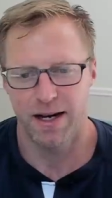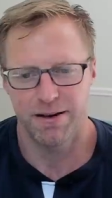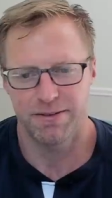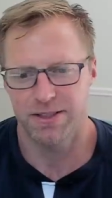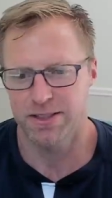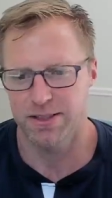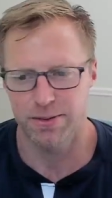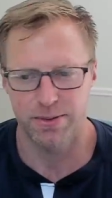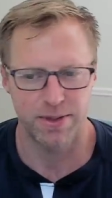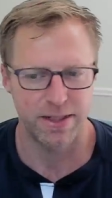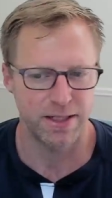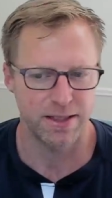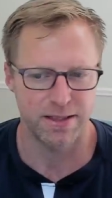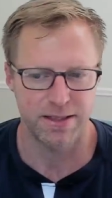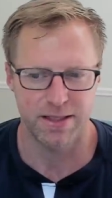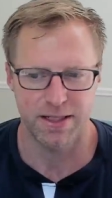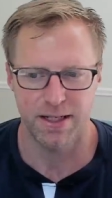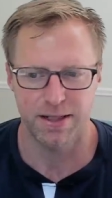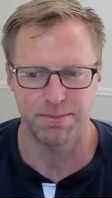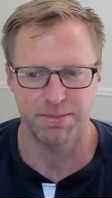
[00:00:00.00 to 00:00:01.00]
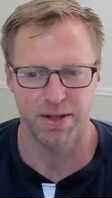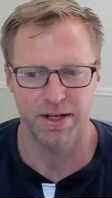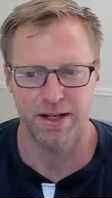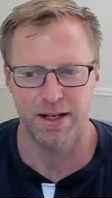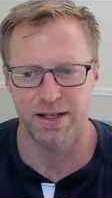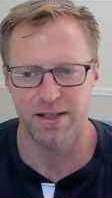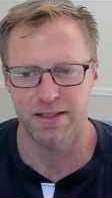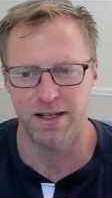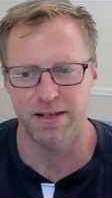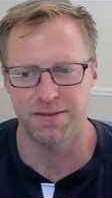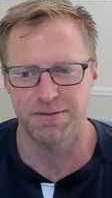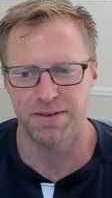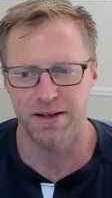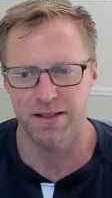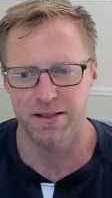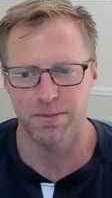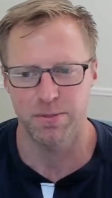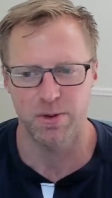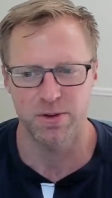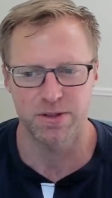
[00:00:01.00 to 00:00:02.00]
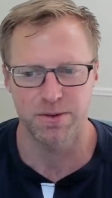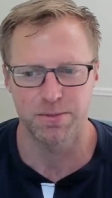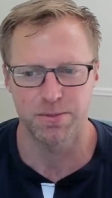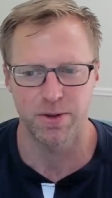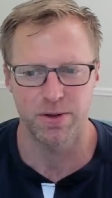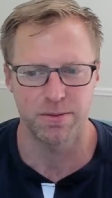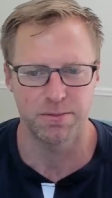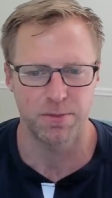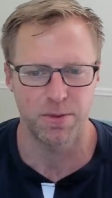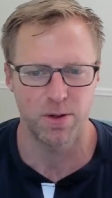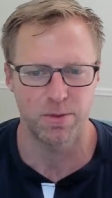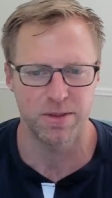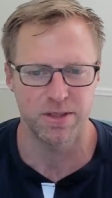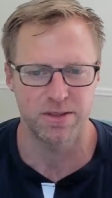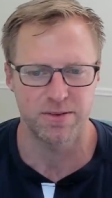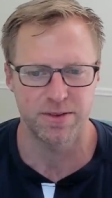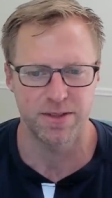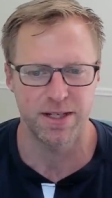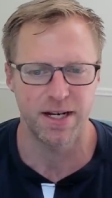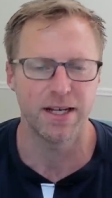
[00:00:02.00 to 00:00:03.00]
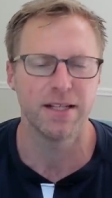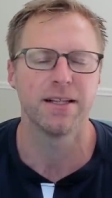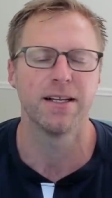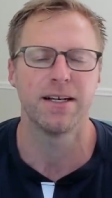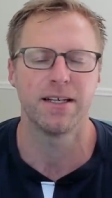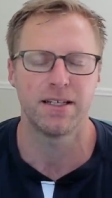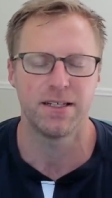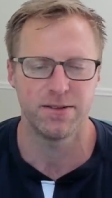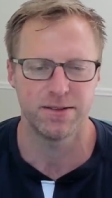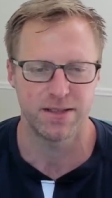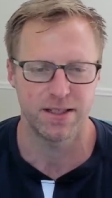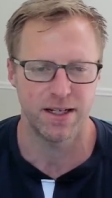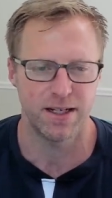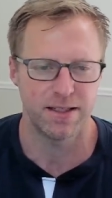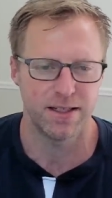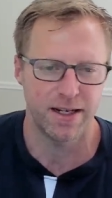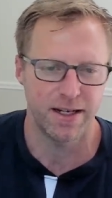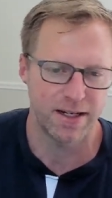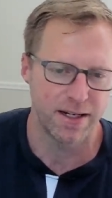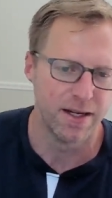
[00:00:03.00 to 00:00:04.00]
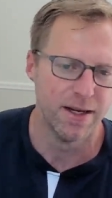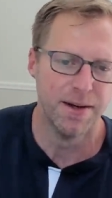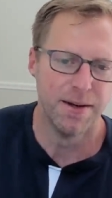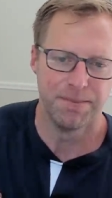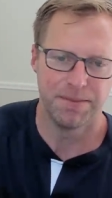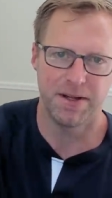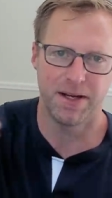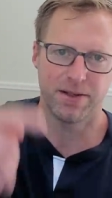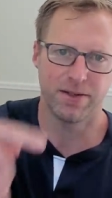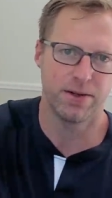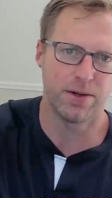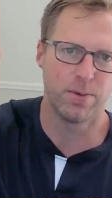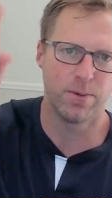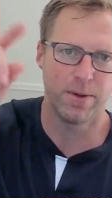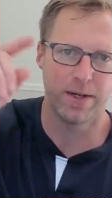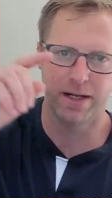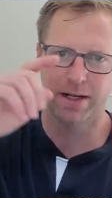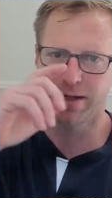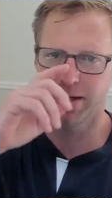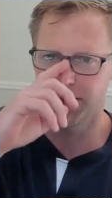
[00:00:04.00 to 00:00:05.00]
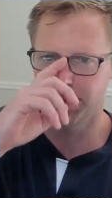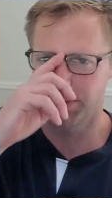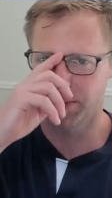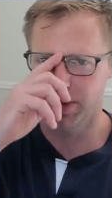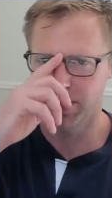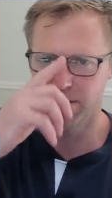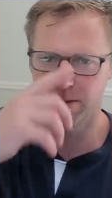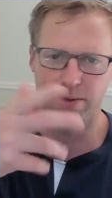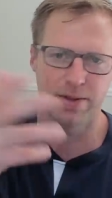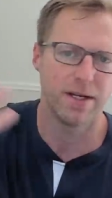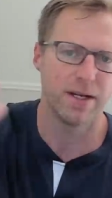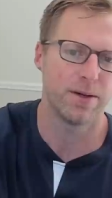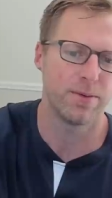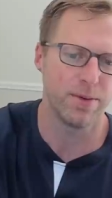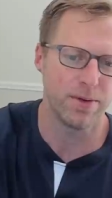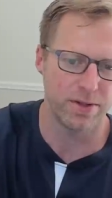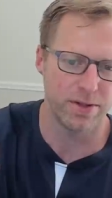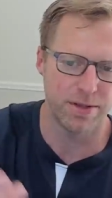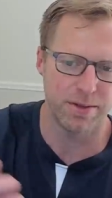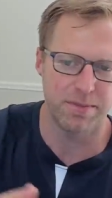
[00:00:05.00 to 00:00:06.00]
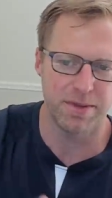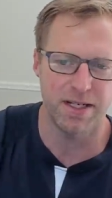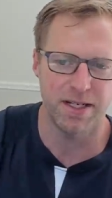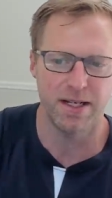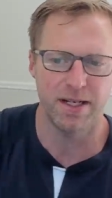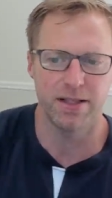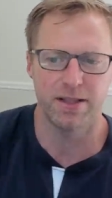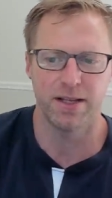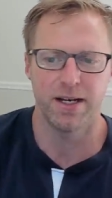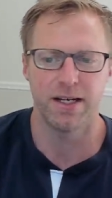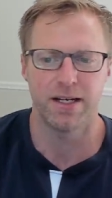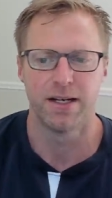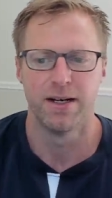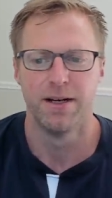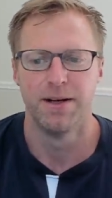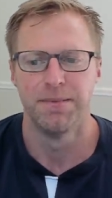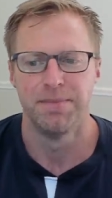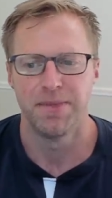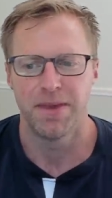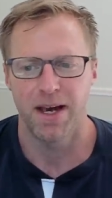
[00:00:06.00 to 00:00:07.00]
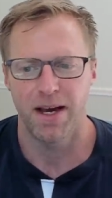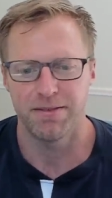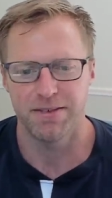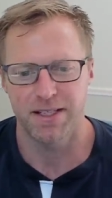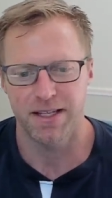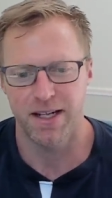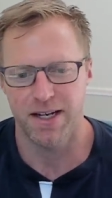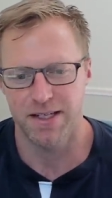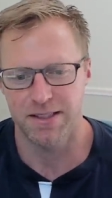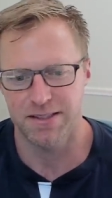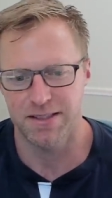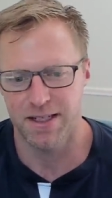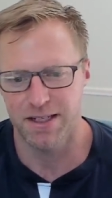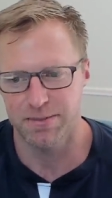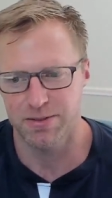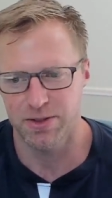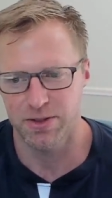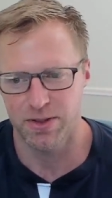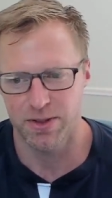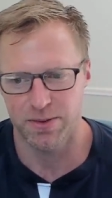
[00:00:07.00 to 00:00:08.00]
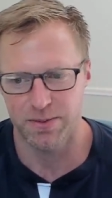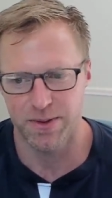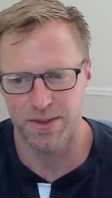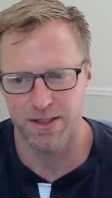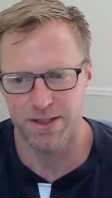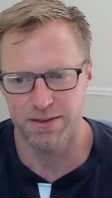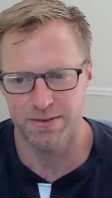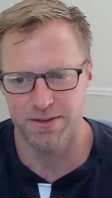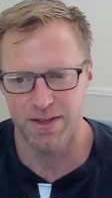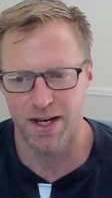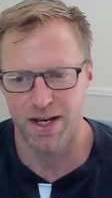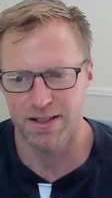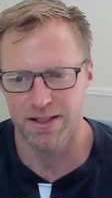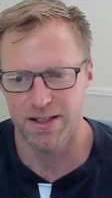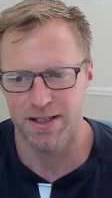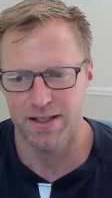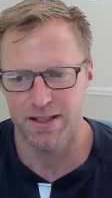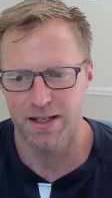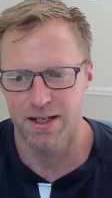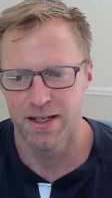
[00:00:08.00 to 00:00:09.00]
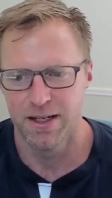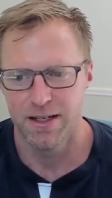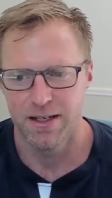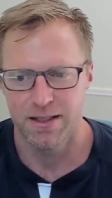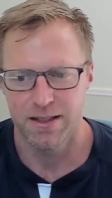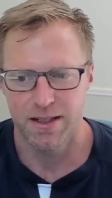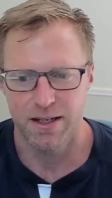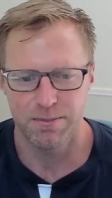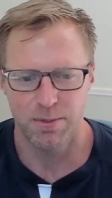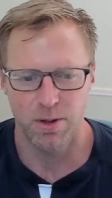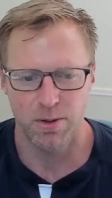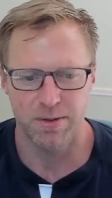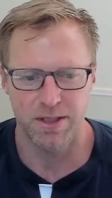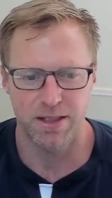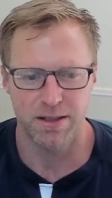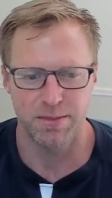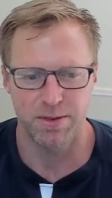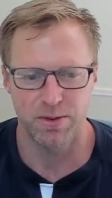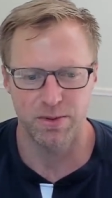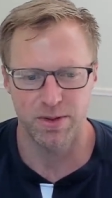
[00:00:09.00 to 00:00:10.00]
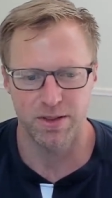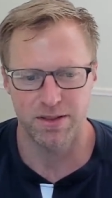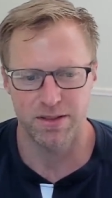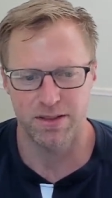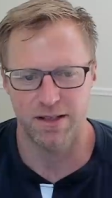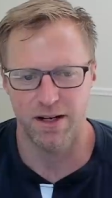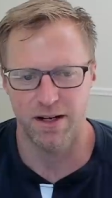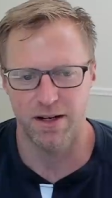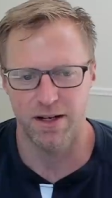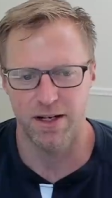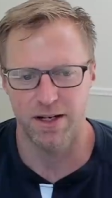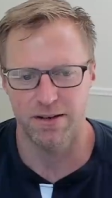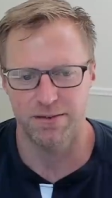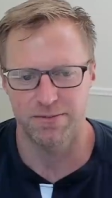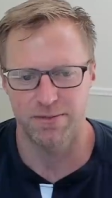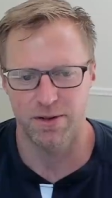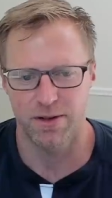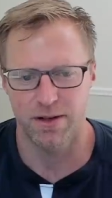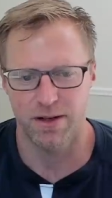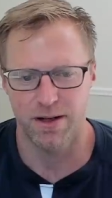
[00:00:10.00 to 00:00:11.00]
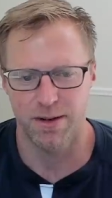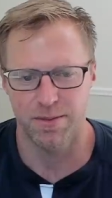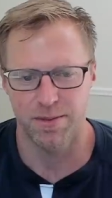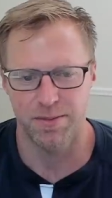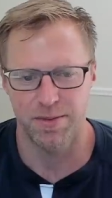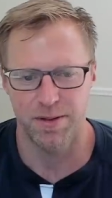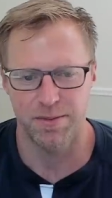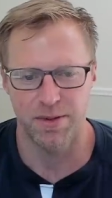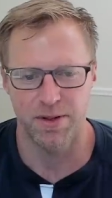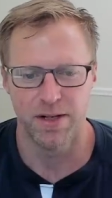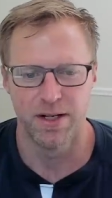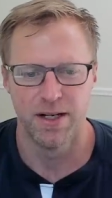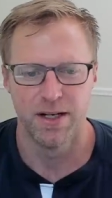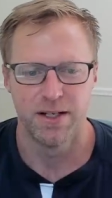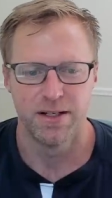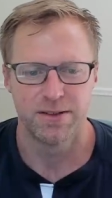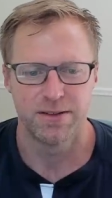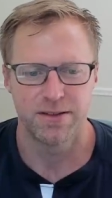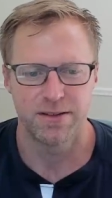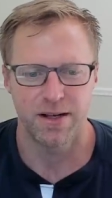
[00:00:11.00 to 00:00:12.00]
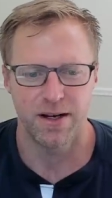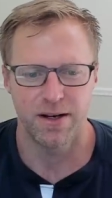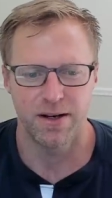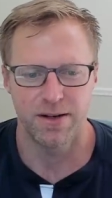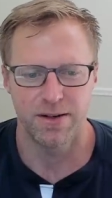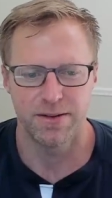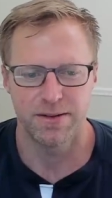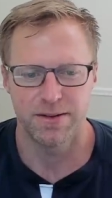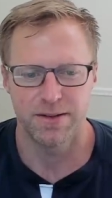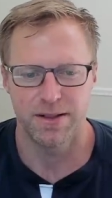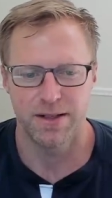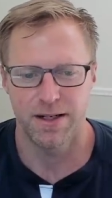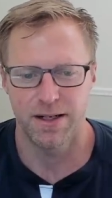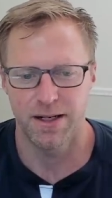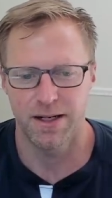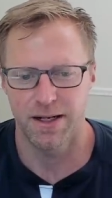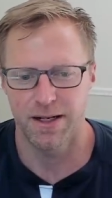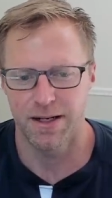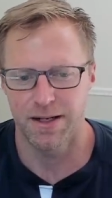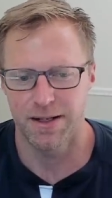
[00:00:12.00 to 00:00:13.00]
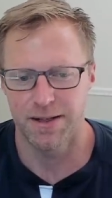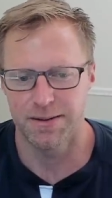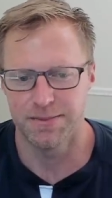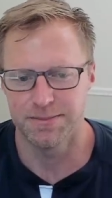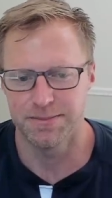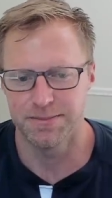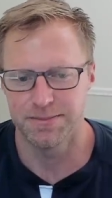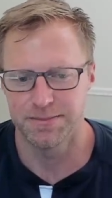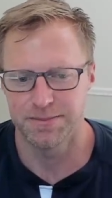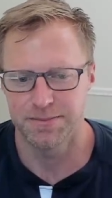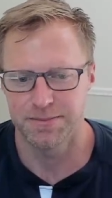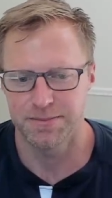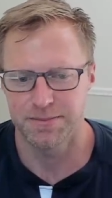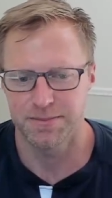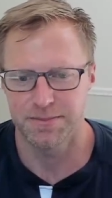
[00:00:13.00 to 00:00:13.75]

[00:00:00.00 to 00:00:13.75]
Obviously, reading the tape, like identifying the most important moments for that, like you said, like that little wick up where you were like we were in the meeting, like having that on tape so you can relive that, like that moment can be really scary for a couple people. So, um,